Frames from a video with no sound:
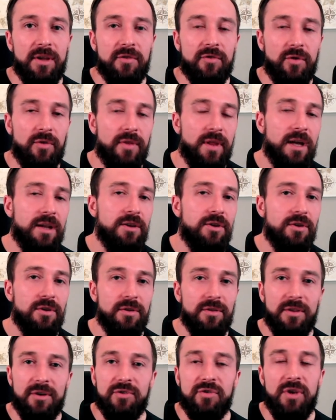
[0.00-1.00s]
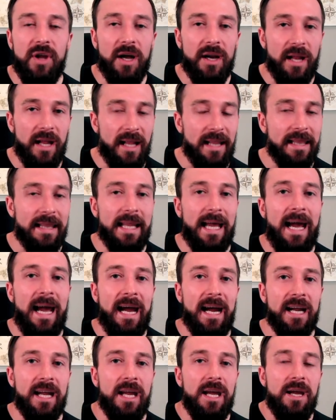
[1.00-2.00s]
so that there's not a
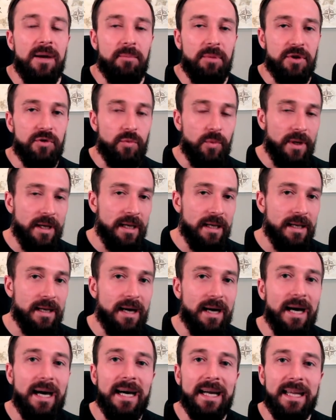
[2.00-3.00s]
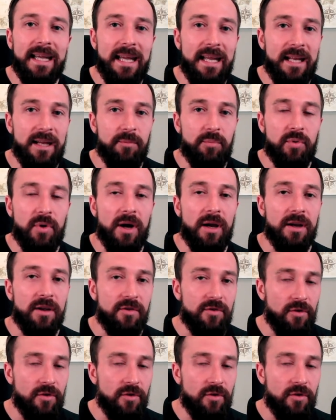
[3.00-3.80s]
lag between getting products.